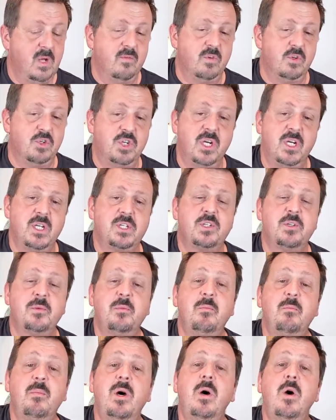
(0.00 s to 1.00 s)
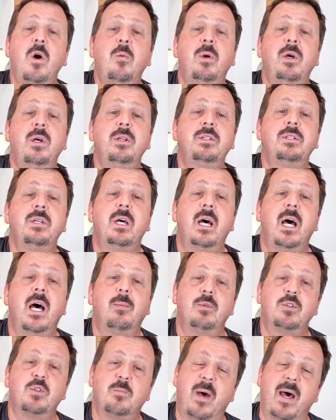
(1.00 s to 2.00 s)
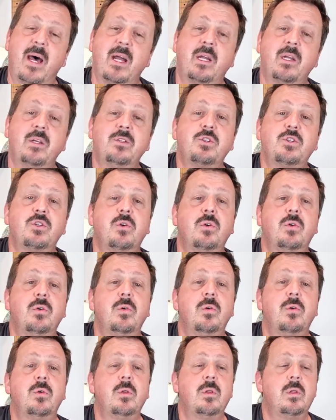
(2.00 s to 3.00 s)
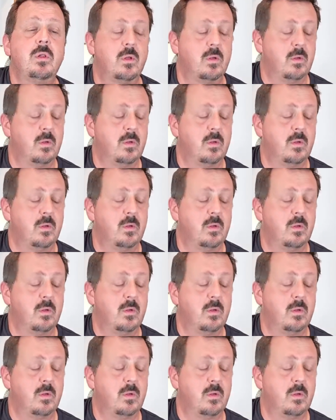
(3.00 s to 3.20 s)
In just a moment, I was back in school.